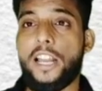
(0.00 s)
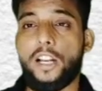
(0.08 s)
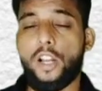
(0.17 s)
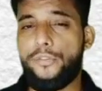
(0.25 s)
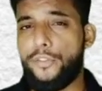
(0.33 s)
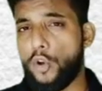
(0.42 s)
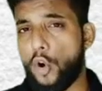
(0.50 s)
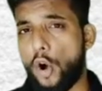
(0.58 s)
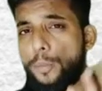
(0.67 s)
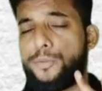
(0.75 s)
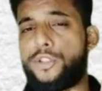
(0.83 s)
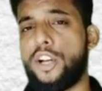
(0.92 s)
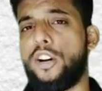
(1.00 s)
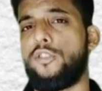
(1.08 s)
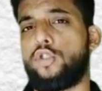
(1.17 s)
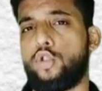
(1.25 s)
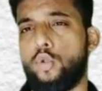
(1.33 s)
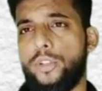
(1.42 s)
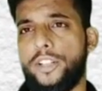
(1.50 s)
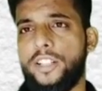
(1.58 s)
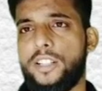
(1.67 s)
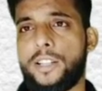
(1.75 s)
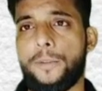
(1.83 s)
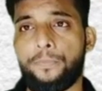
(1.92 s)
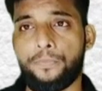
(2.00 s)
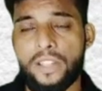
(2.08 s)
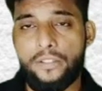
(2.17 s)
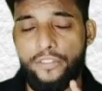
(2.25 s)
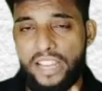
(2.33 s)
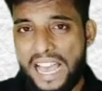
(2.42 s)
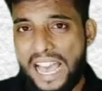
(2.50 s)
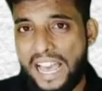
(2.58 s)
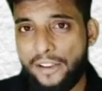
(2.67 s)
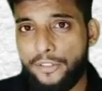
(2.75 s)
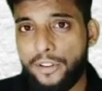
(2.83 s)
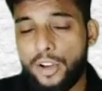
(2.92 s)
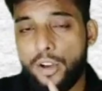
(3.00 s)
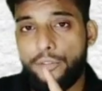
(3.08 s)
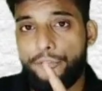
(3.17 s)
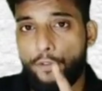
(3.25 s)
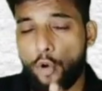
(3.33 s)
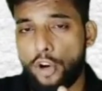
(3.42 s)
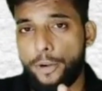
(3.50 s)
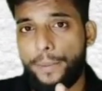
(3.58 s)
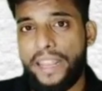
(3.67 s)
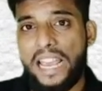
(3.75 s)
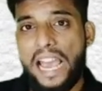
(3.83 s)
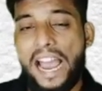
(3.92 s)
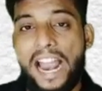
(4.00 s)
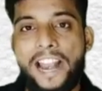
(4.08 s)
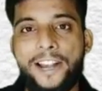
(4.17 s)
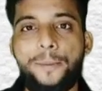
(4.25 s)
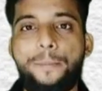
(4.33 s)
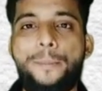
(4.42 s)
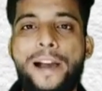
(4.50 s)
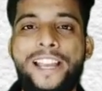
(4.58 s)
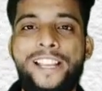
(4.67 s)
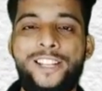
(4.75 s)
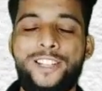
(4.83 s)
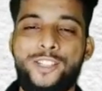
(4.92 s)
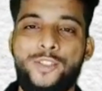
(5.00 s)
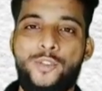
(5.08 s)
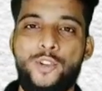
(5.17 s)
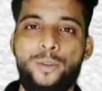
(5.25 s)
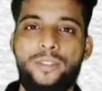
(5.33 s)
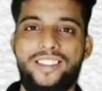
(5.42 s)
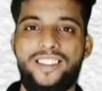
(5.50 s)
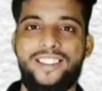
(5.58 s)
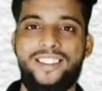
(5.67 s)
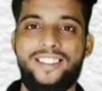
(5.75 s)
Now if you observe, students, we have 4b and minus 4b.